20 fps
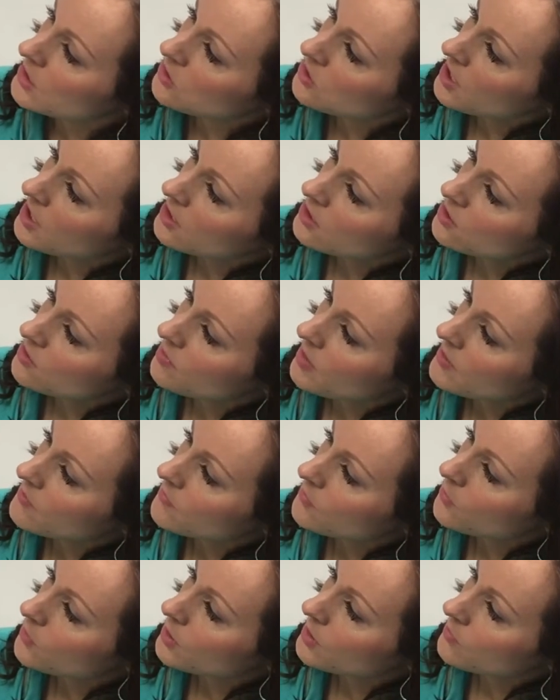changed my
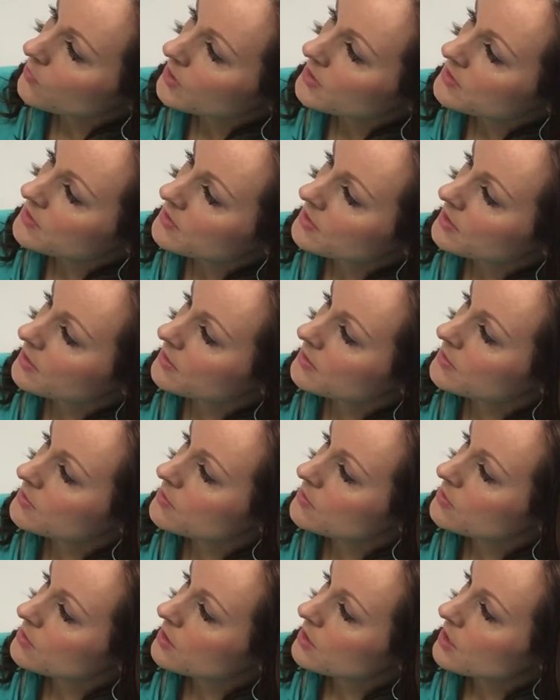four and one sixth
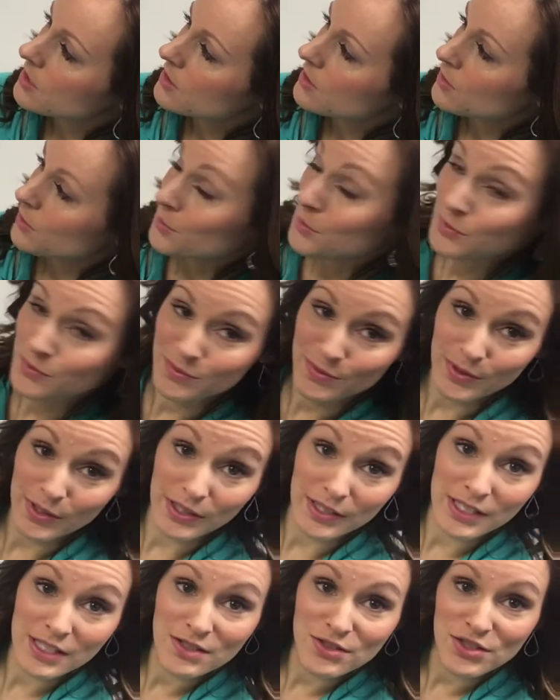well,
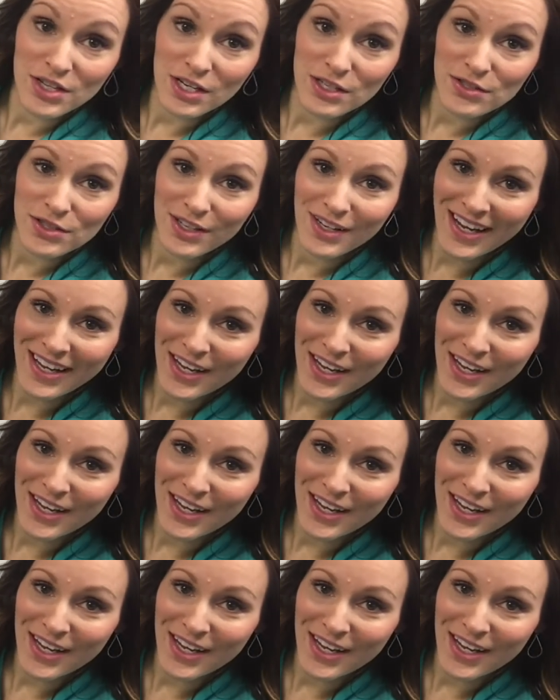I didn't change it.